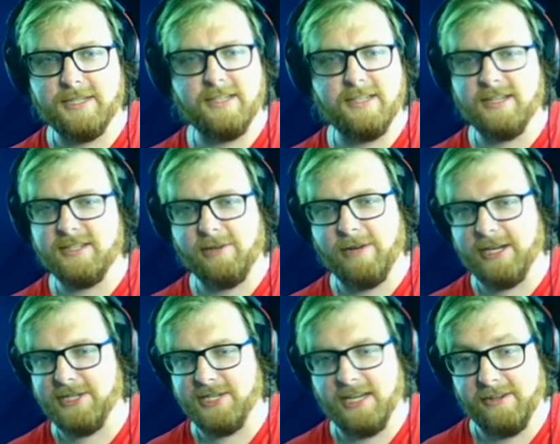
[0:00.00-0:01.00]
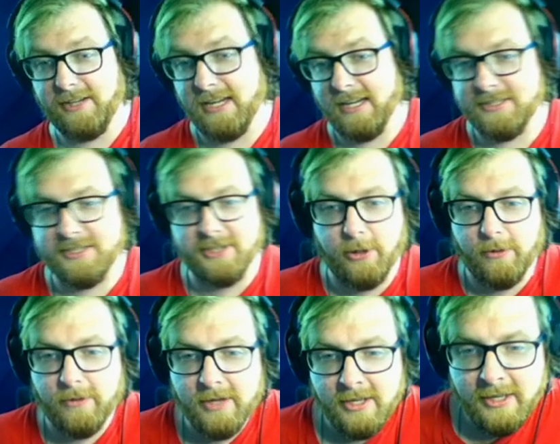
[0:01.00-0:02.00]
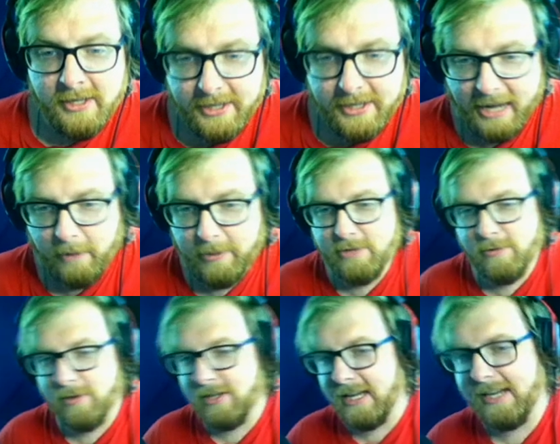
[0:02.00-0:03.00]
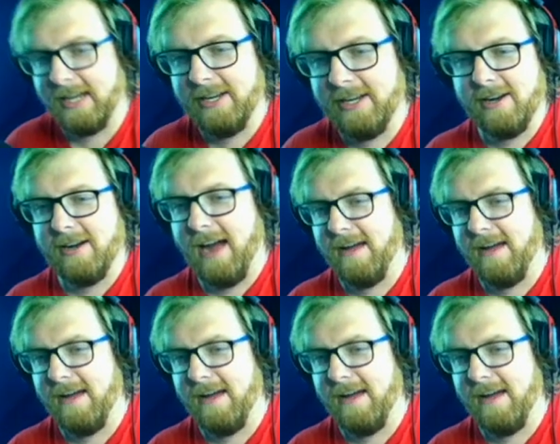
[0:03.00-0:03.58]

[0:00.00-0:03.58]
It's a great channel, guys. So, yeah, we threw a like on there.